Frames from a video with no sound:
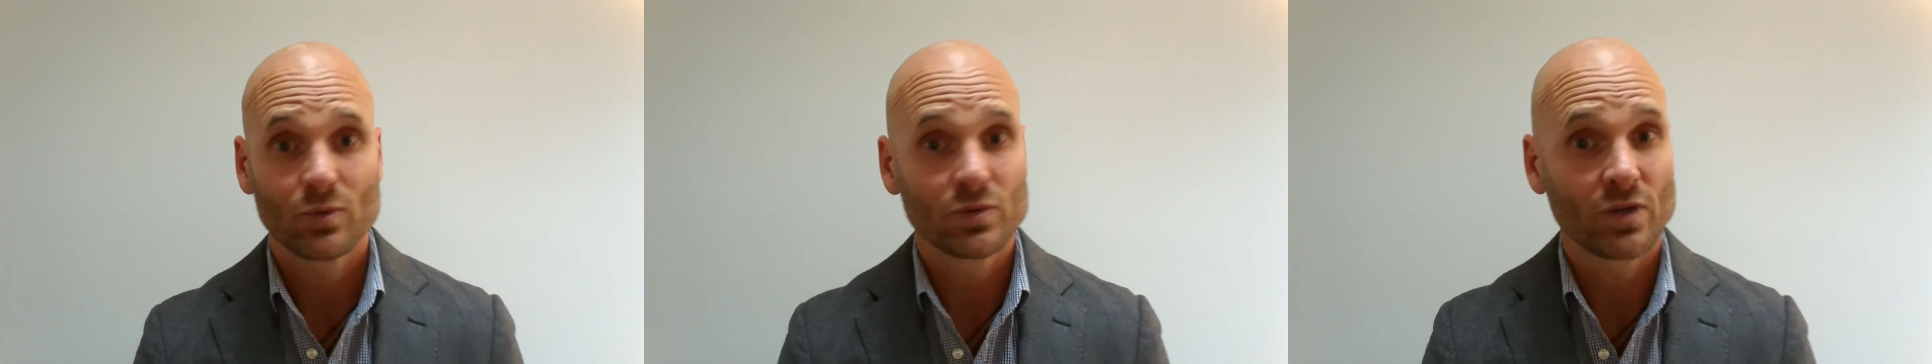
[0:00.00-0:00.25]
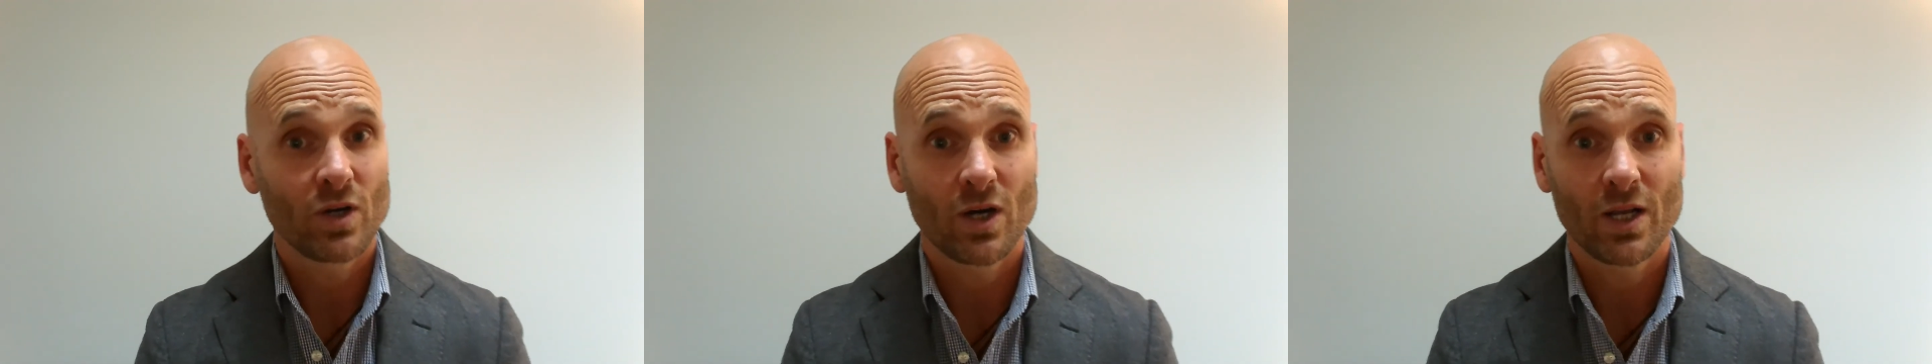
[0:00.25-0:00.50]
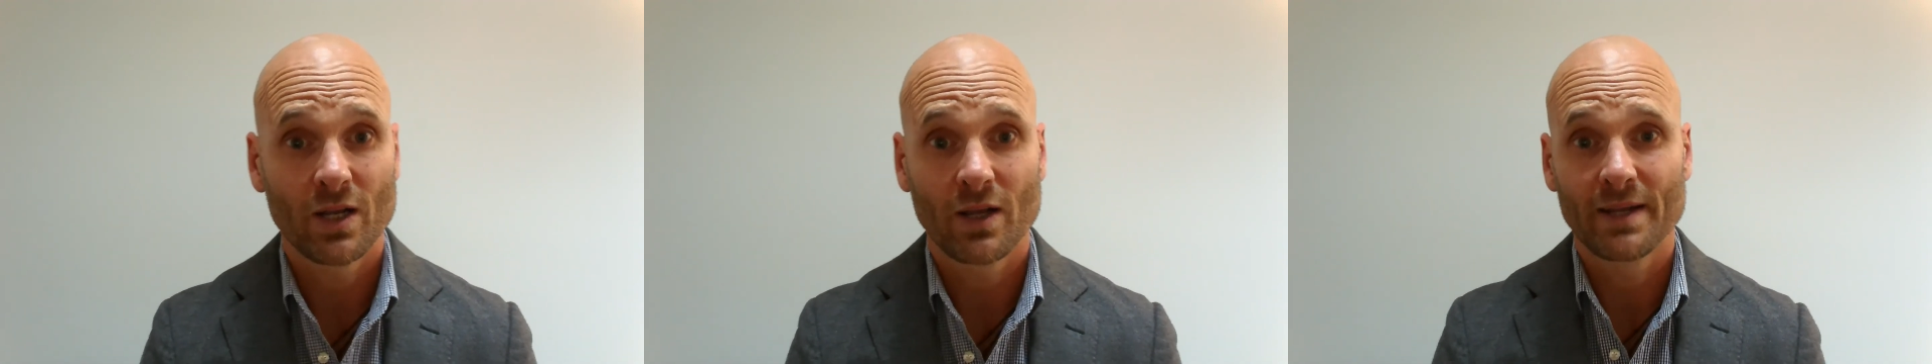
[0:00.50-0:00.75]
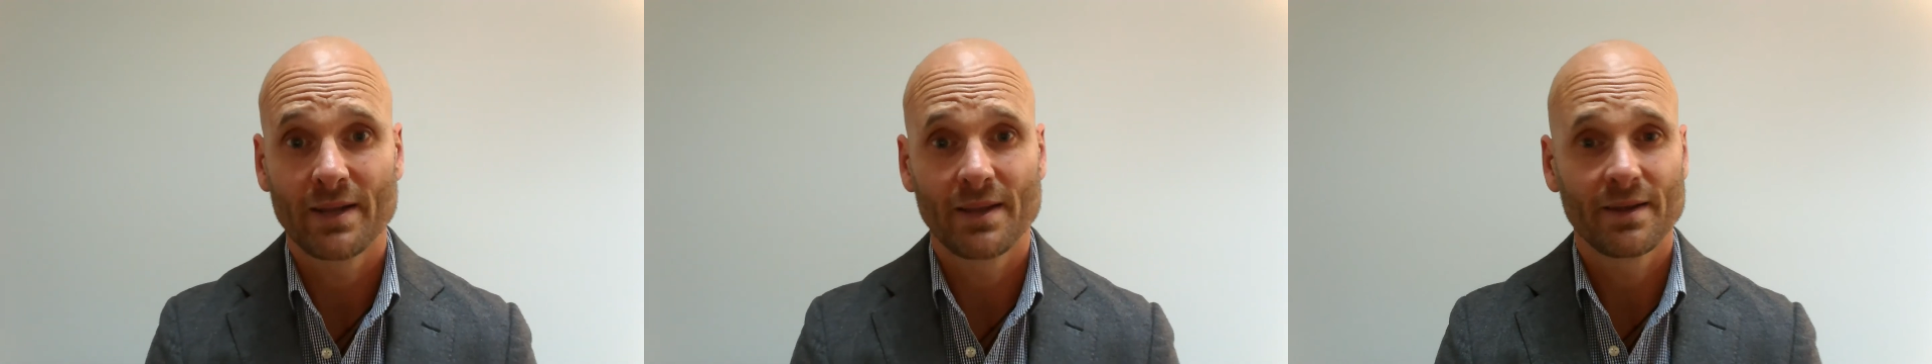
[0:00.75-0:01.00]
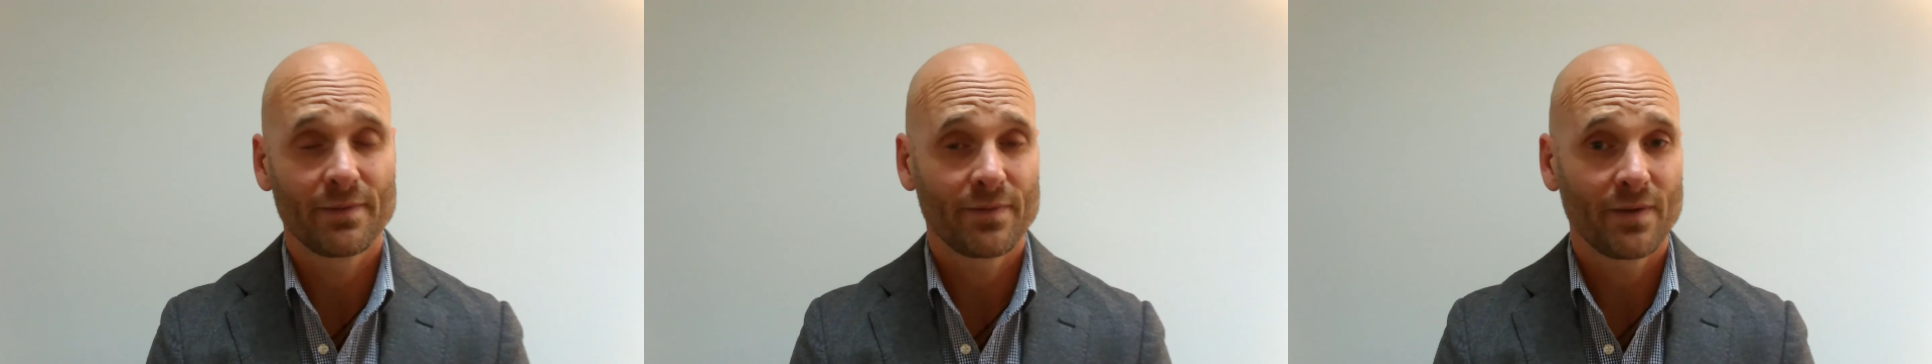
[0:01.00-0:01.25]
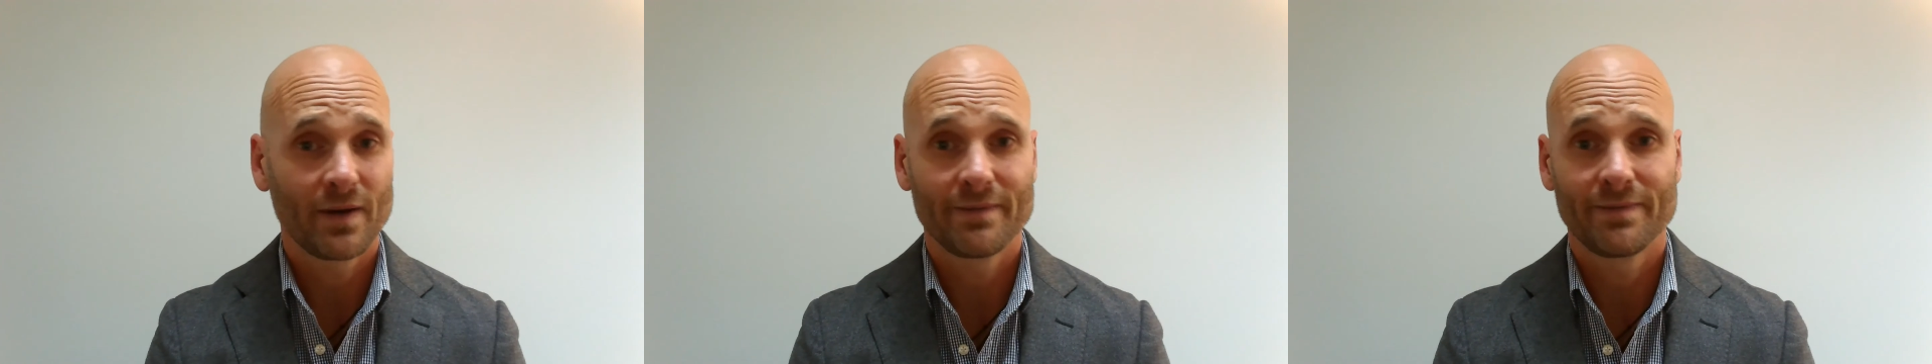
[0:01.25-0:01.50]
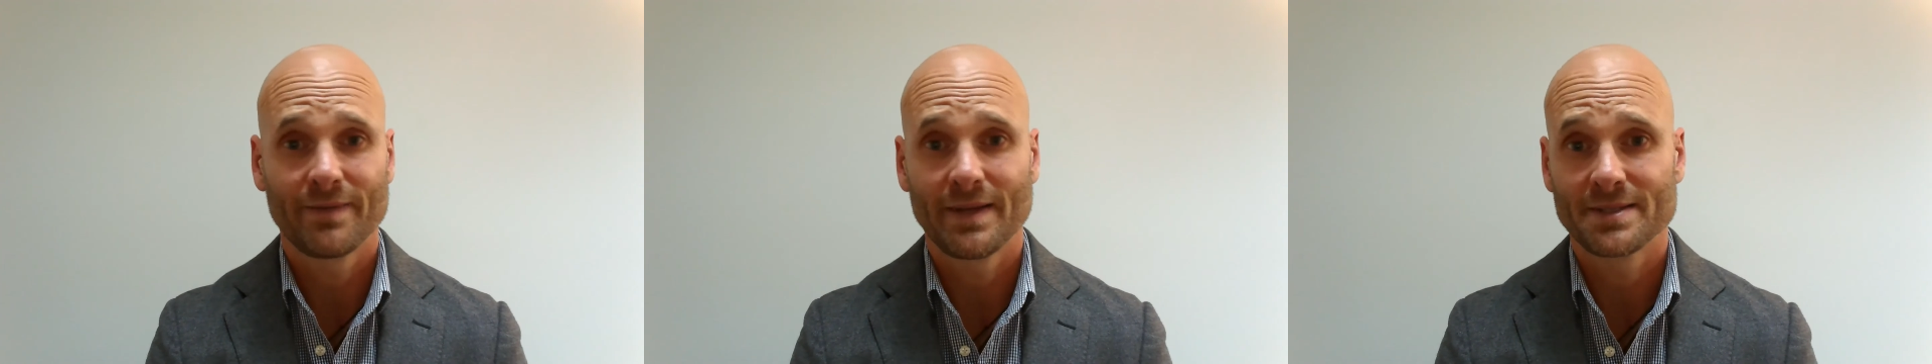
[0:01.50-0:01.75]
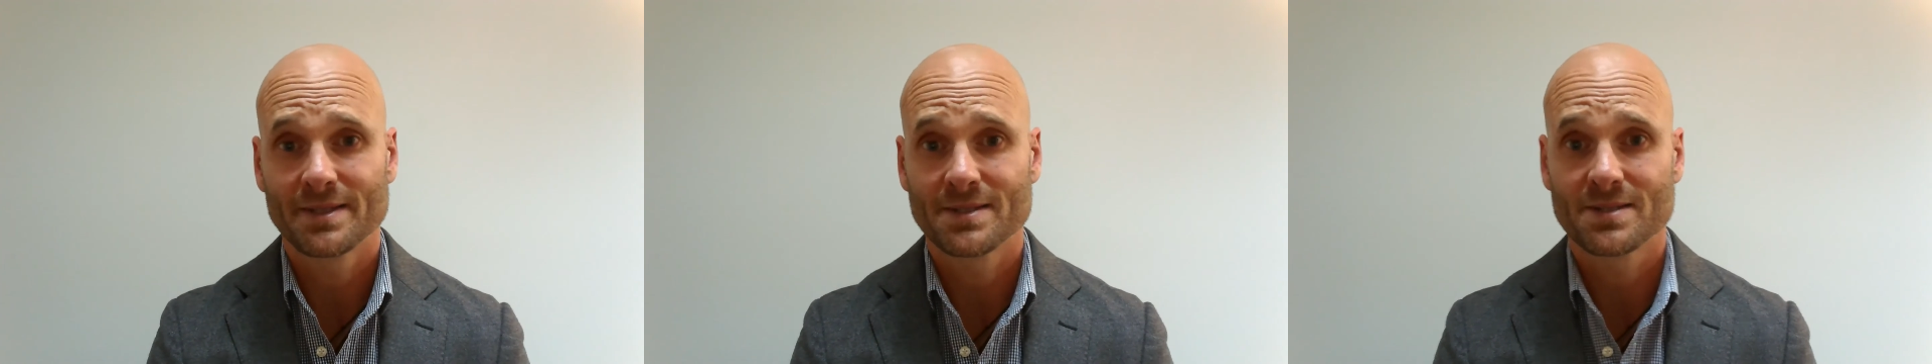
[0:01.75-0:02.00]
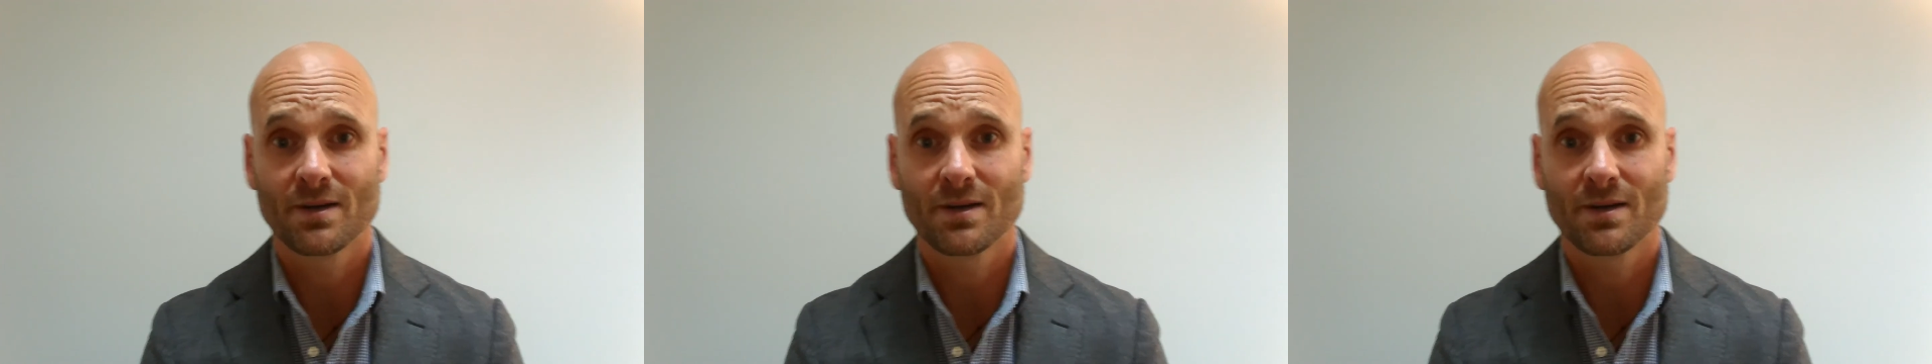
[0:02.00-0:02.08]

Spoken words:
to highlight the 5 facets